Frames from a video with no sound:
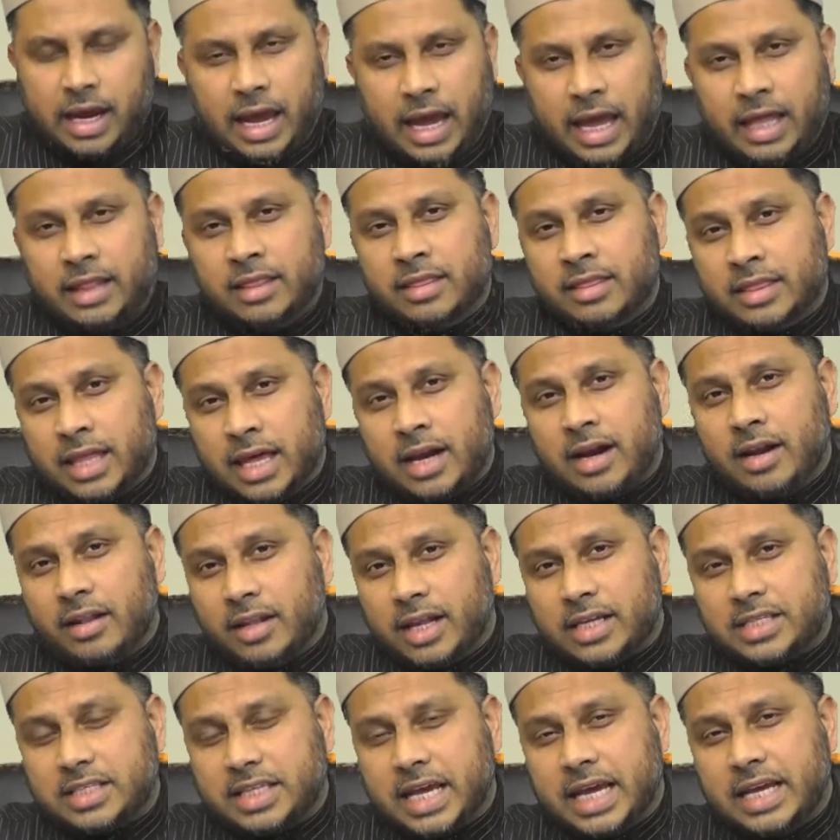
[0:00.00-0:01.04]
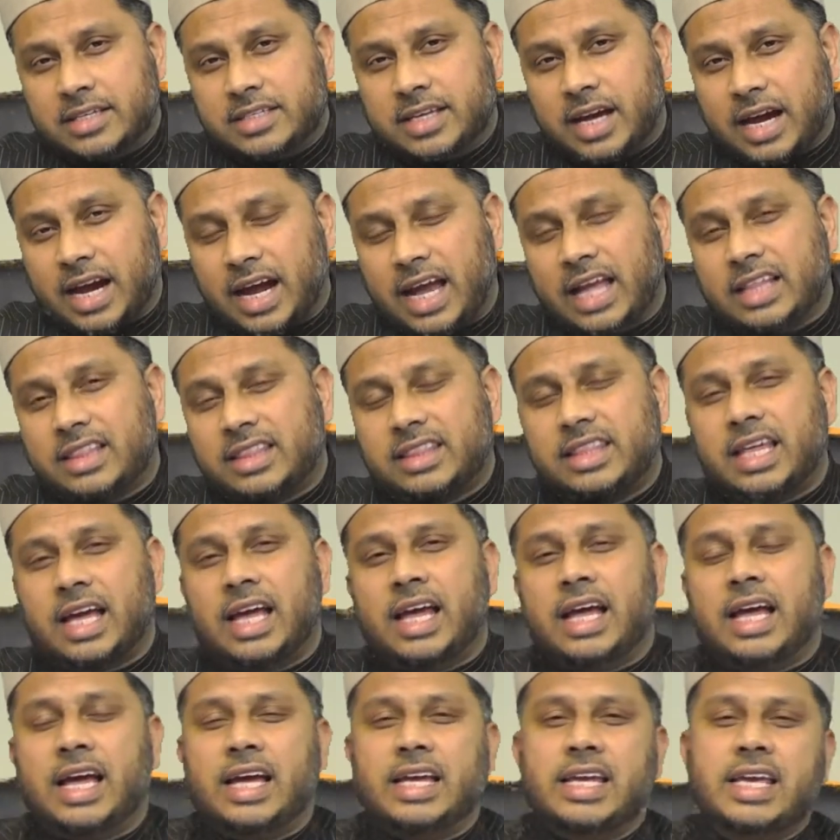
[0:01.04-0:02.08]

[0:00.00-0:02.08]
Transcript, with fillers: And then Allah says, So